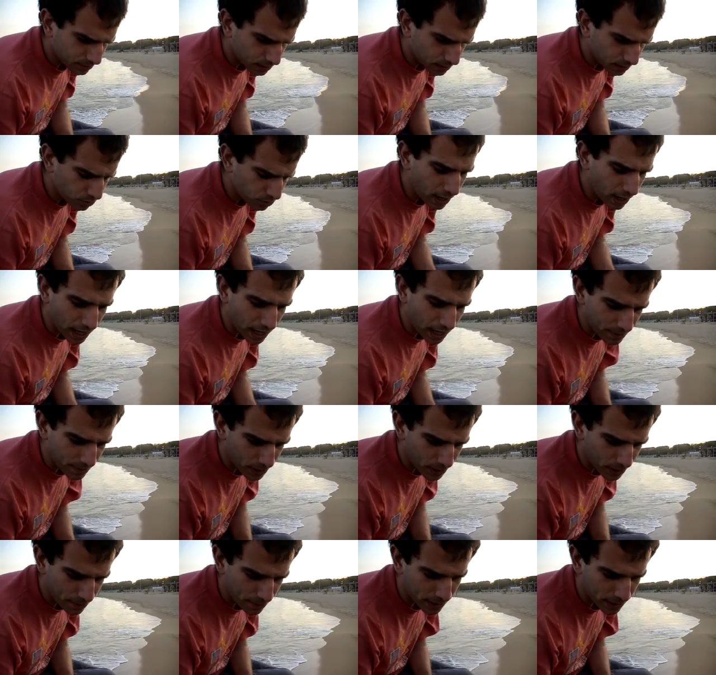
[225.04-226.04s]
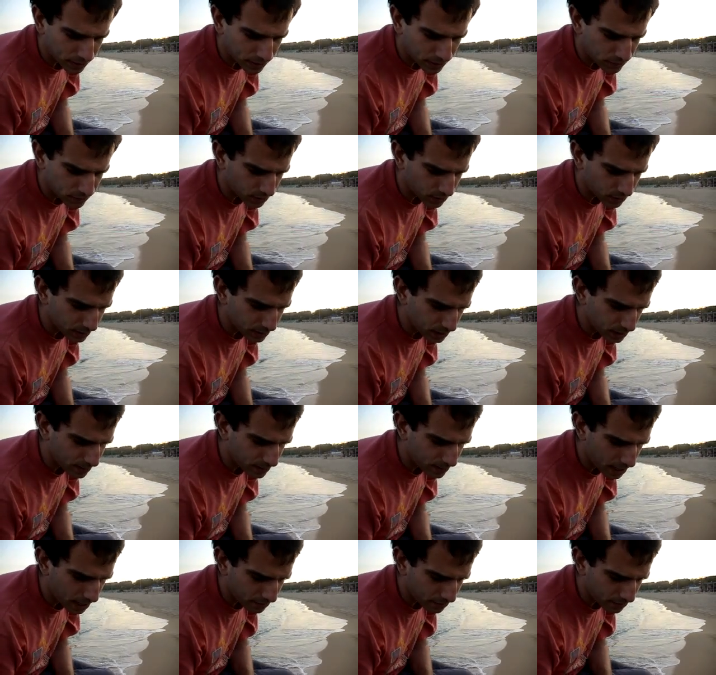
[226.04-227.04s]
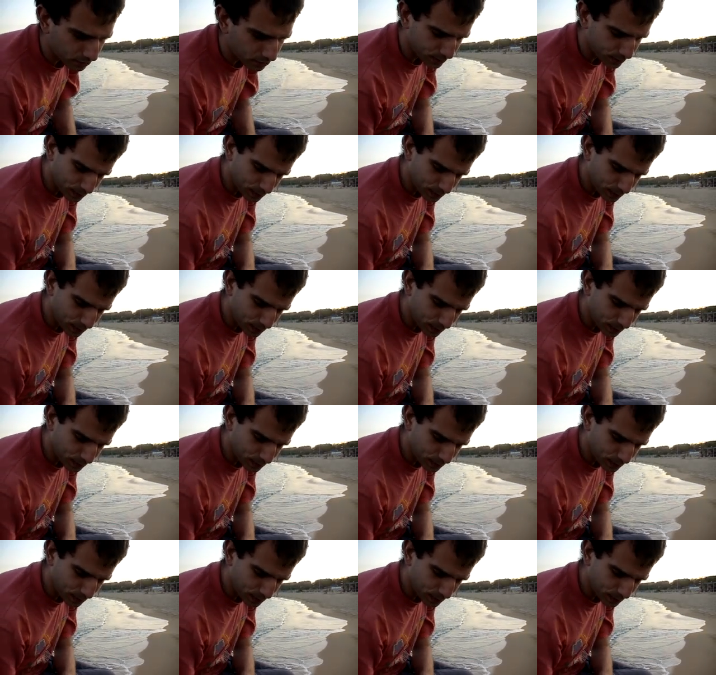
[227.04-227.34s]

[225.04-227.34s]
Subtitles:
Right, I bought this from eBay, from a